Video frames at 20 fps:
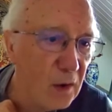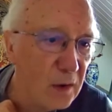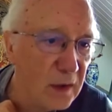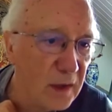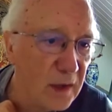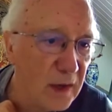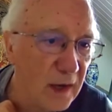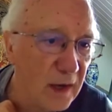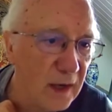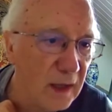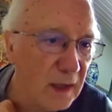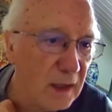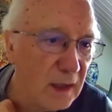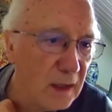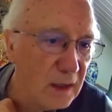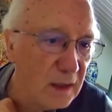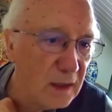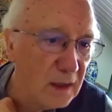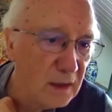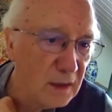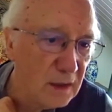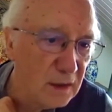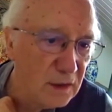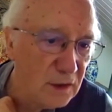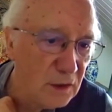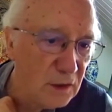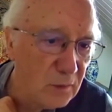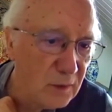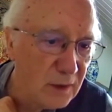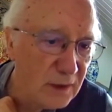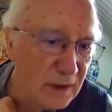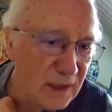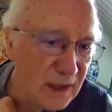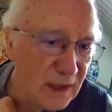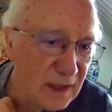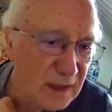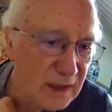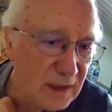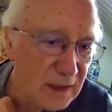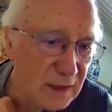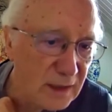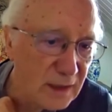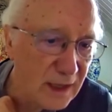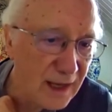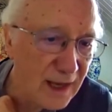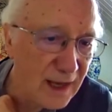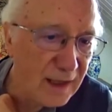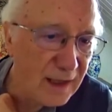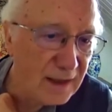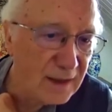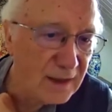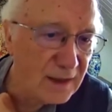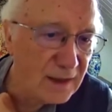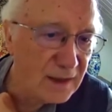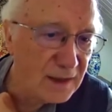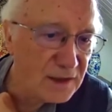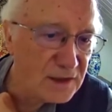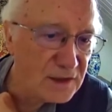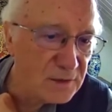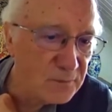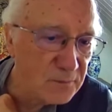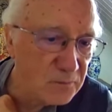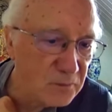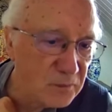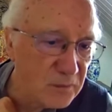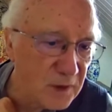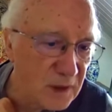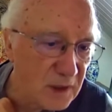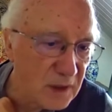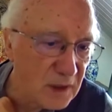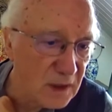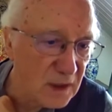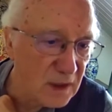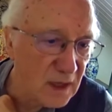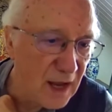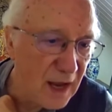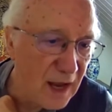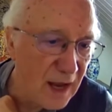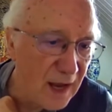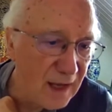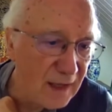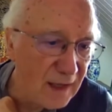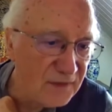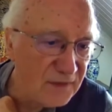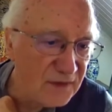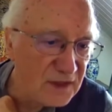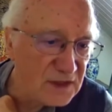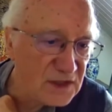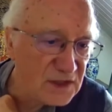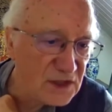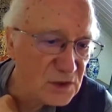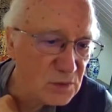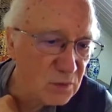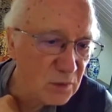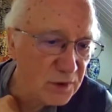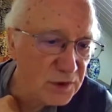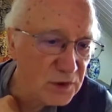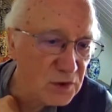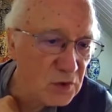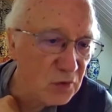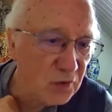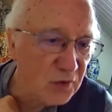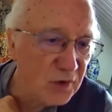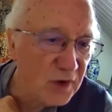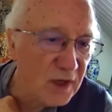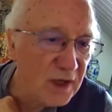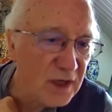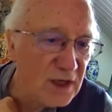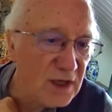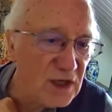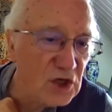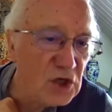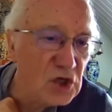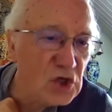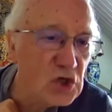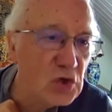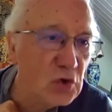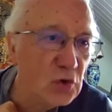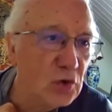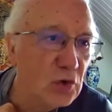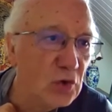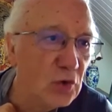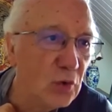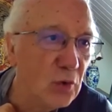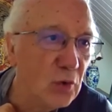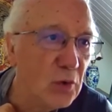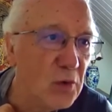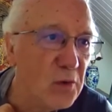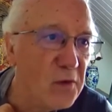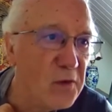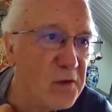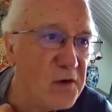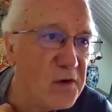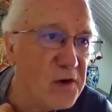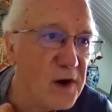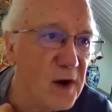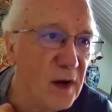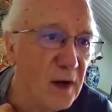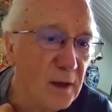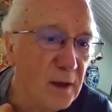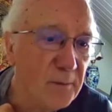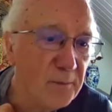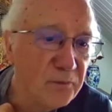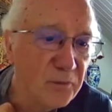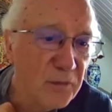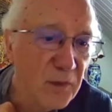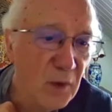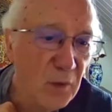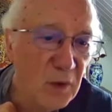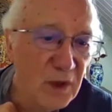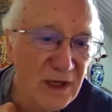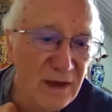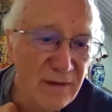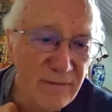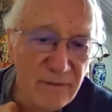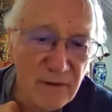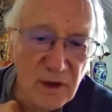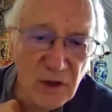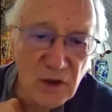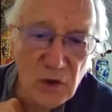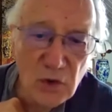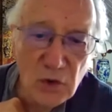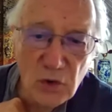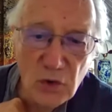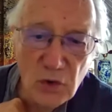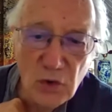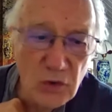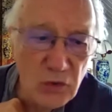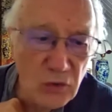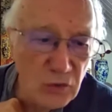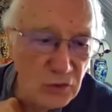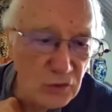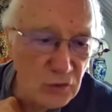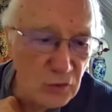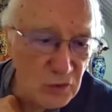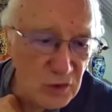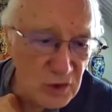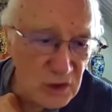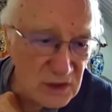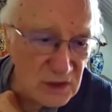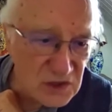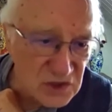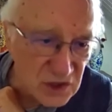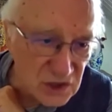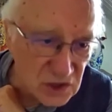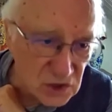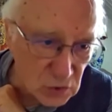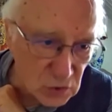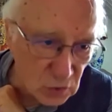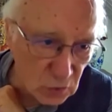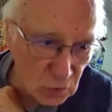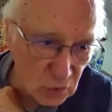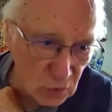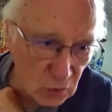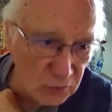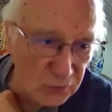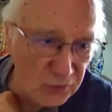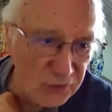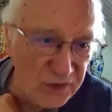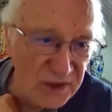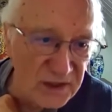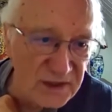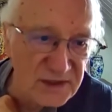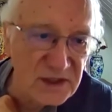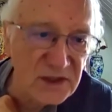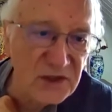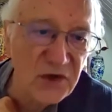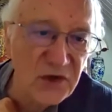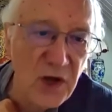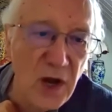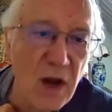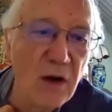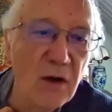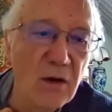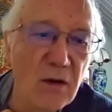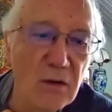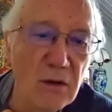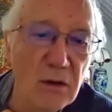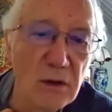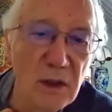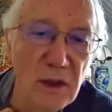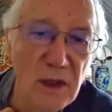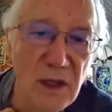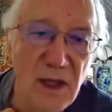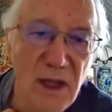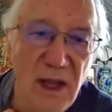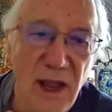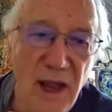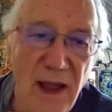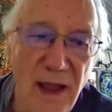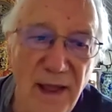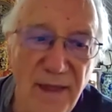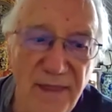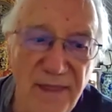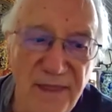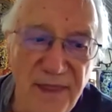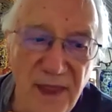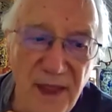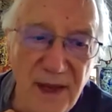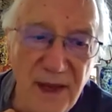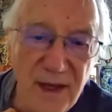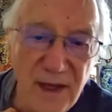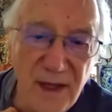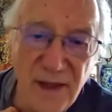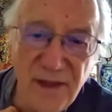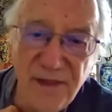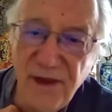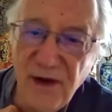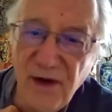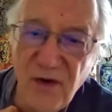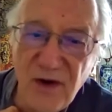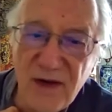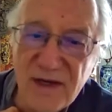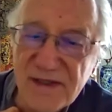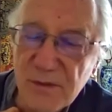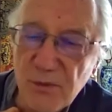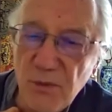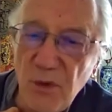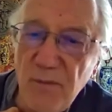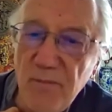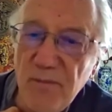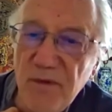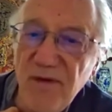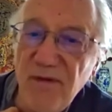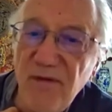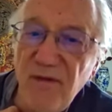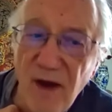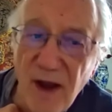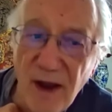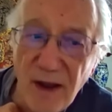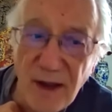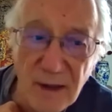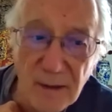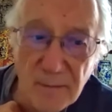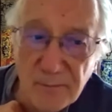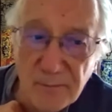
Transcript: okay, you will get it like this. And this is what you really need to do. Whatever you do, you need just to do this triangle, and then the rest will be fine.